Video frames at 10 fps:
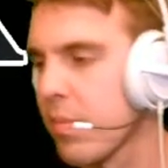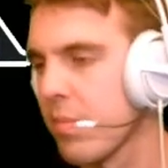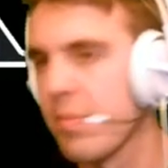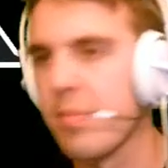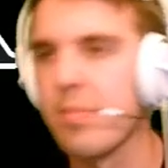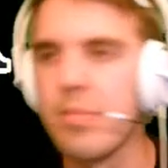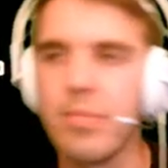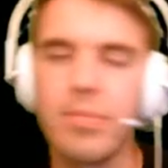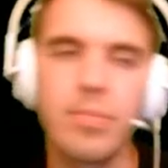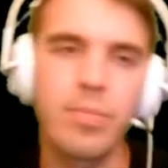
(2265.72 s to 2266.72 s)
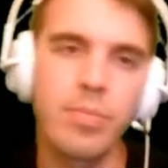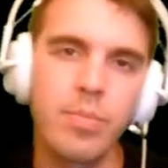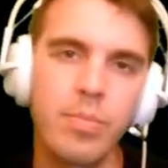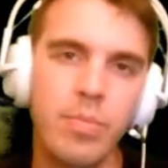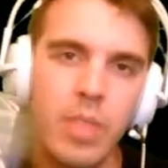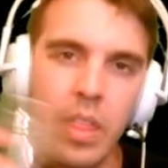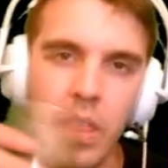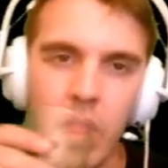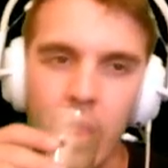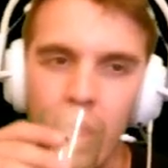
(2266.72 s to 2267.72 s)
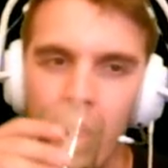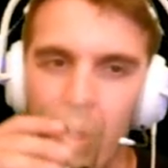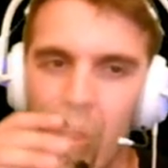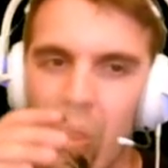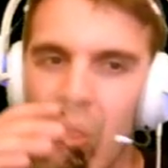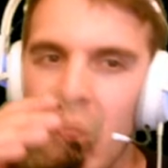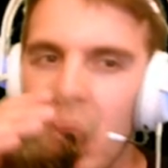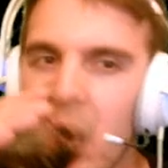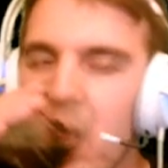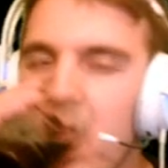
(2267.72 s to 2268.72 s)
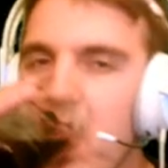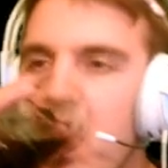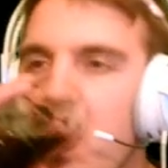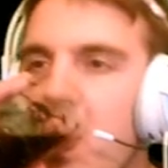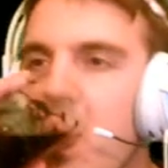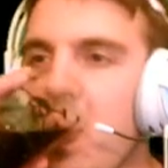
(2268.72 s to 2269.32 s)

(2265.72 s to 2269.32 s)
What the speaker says: When we're trying to take out a tower.